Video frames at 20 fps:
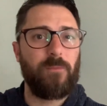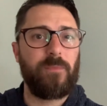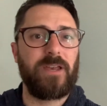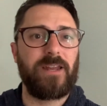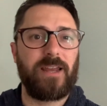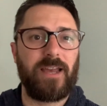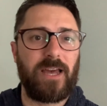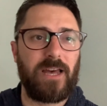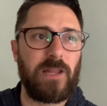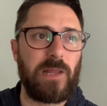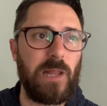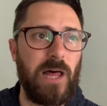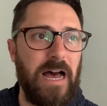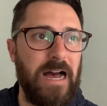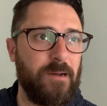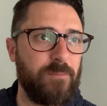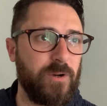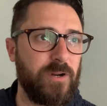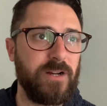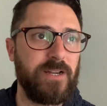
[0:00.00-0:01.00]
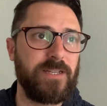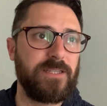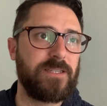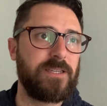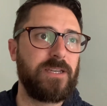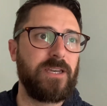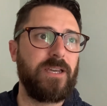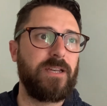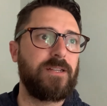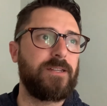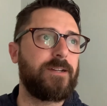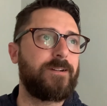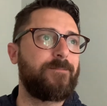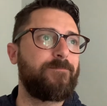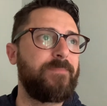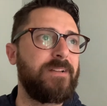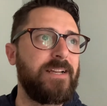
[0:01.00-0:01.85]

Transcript: in and clobber his kingdom.